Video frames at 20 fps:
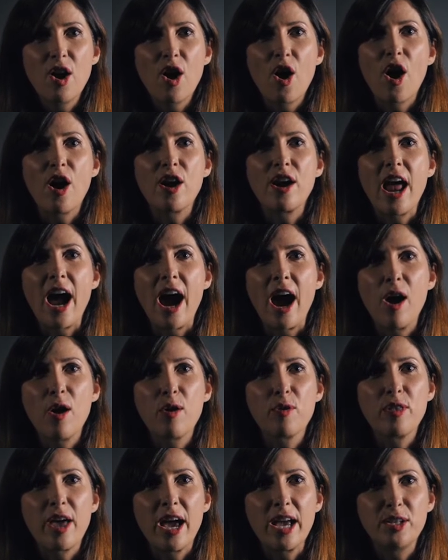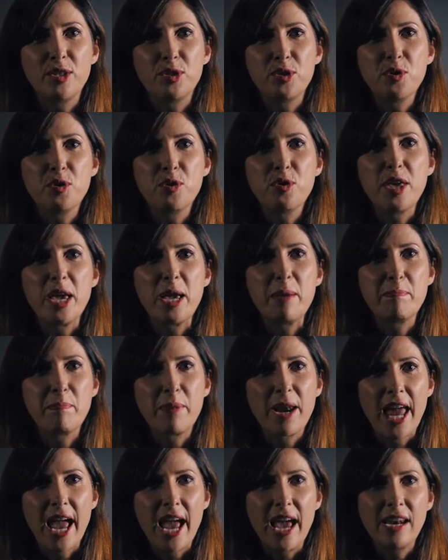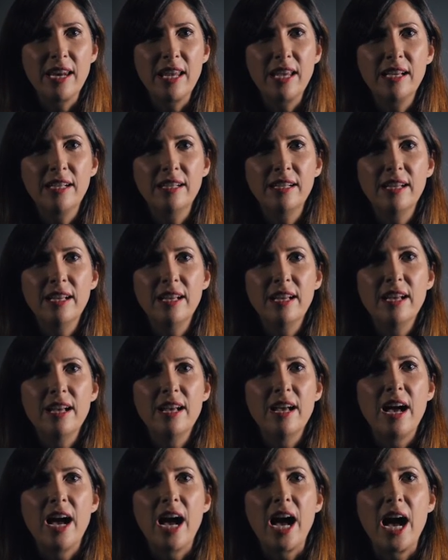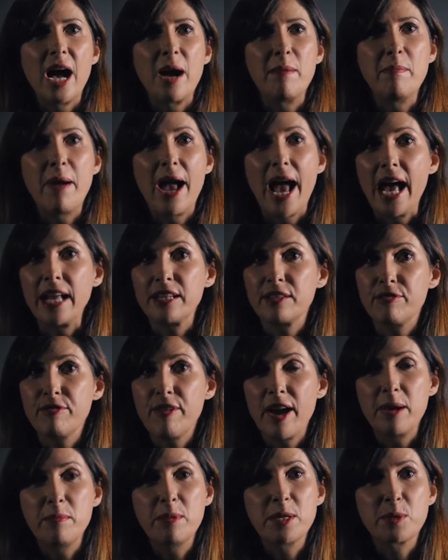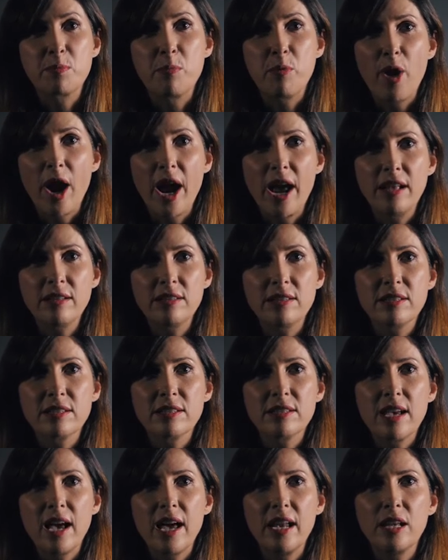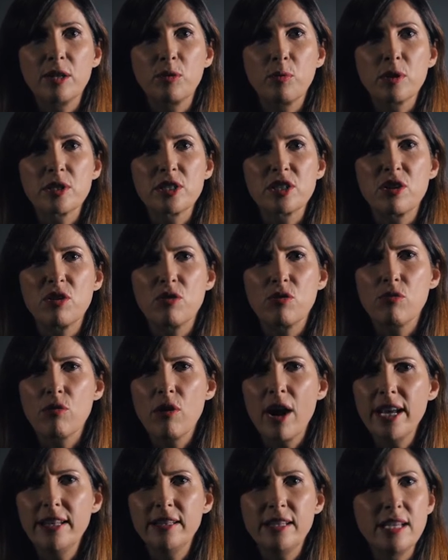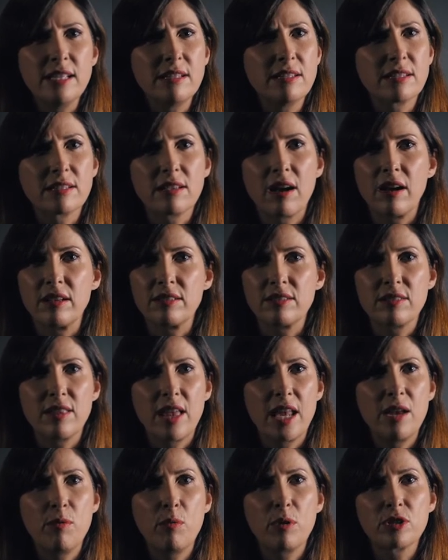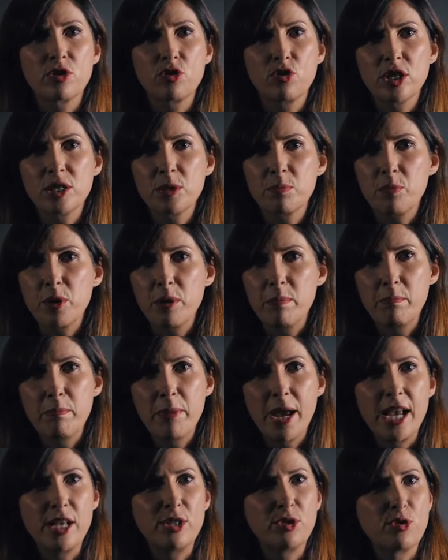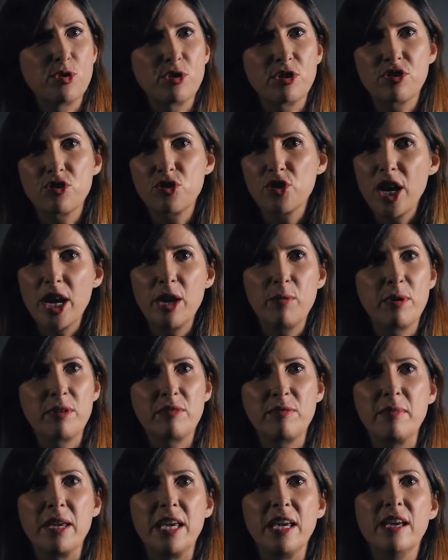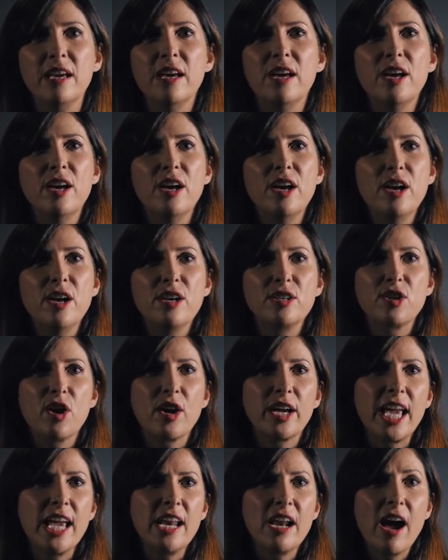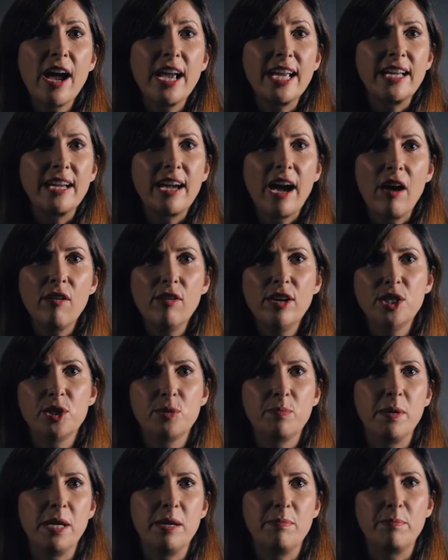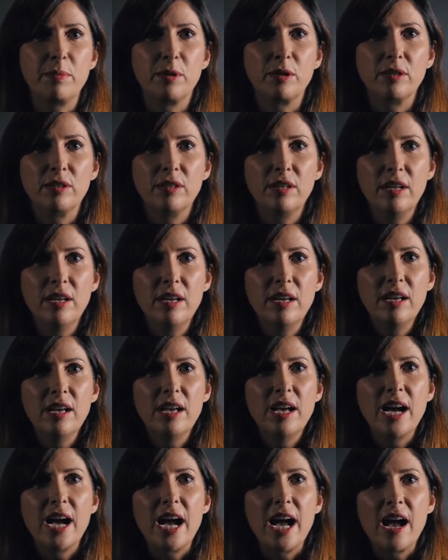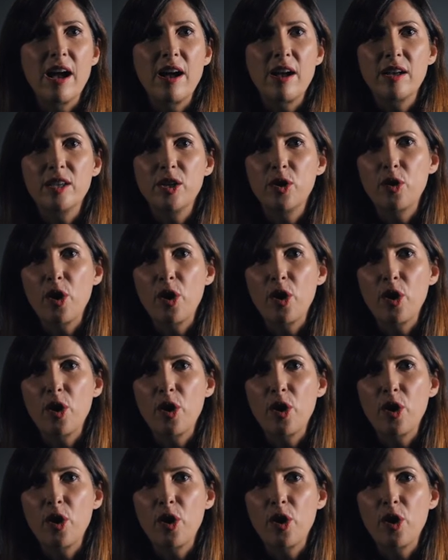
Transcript: on how they do their planning at Famous Brands. And it was great insights that he was just prepared to share with me. So again, I encourage people. You